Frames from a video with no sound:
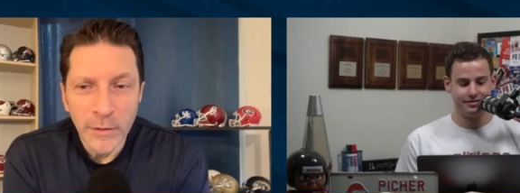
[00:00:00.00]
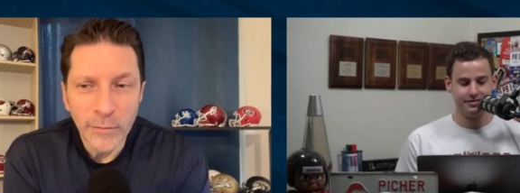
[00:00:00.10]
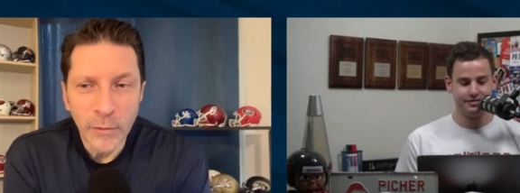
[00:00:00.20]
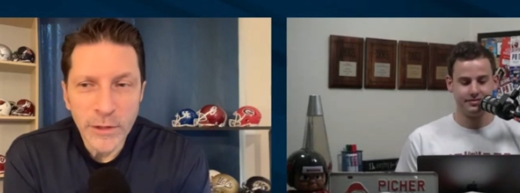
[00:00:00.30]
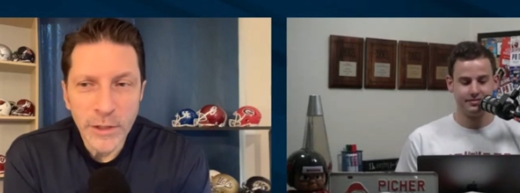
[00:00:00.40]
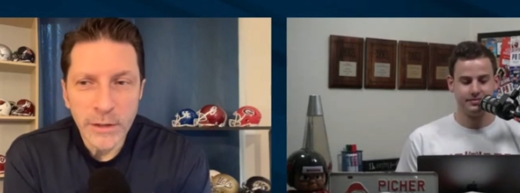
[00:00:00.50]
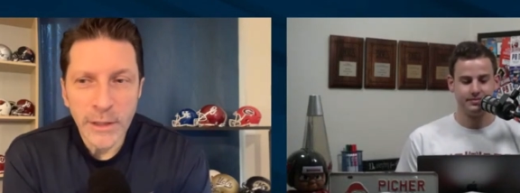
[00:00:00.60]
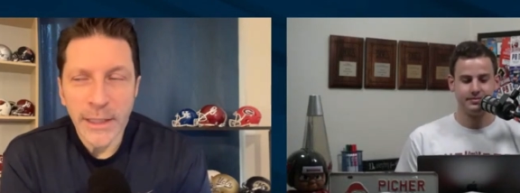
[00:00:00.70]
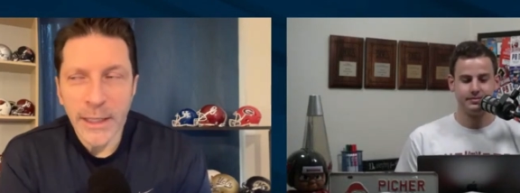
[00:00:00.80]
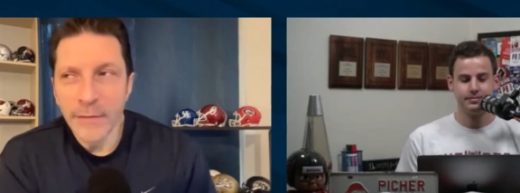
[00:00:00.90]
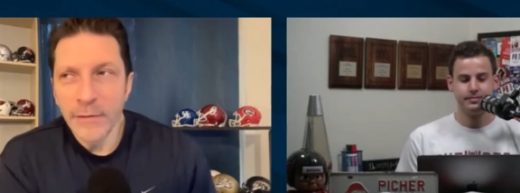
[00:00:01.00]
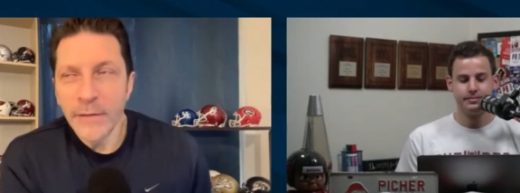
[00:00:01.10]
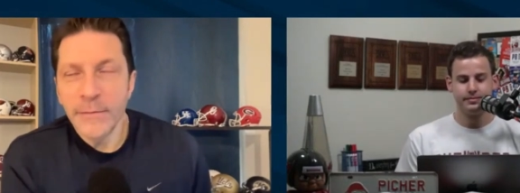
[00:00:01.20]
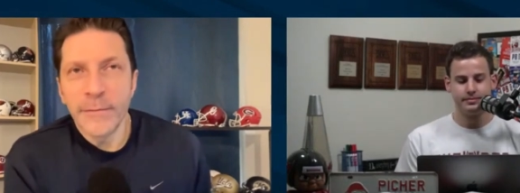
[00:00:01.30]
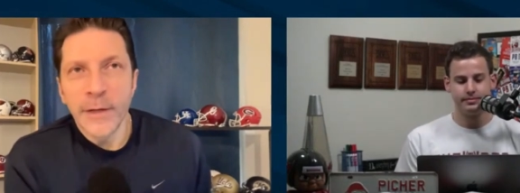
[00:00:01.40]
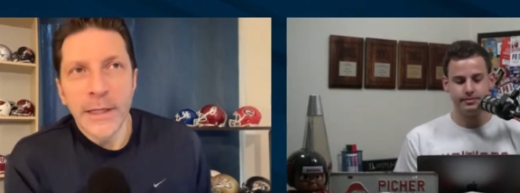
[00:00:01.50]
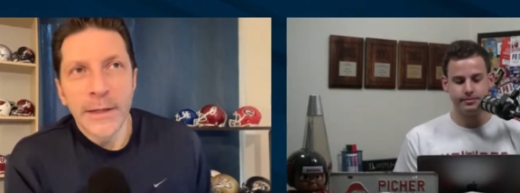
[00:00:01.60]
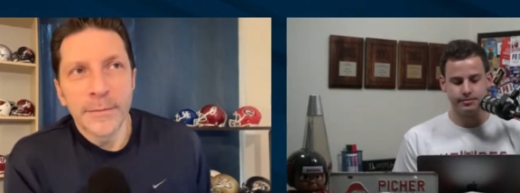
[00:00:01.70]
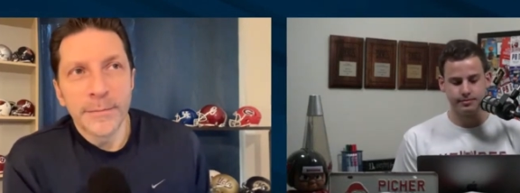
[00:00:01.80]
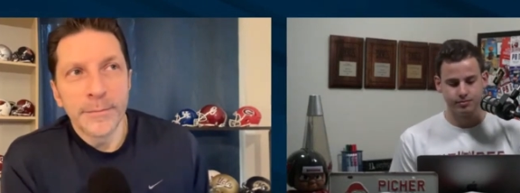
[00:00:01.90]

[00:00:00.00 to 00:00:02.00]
Speaker 1: Fortunately, even if uh,